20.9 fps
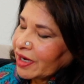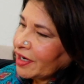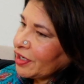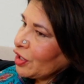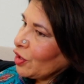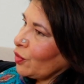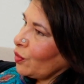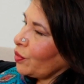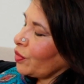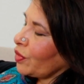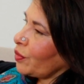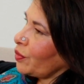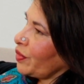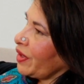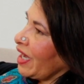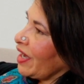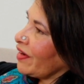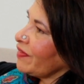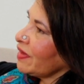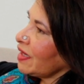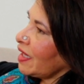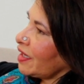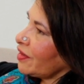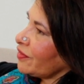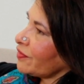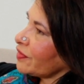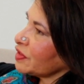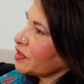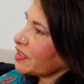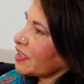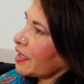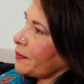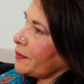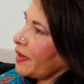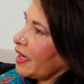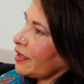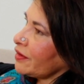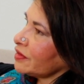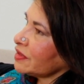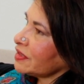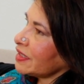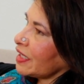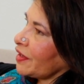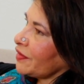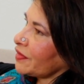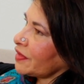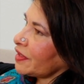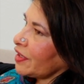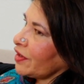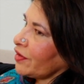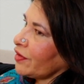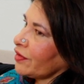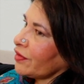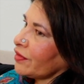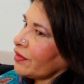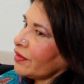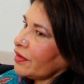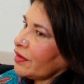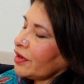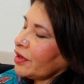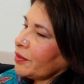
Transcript: I know we have a lot of first-time buyers out there,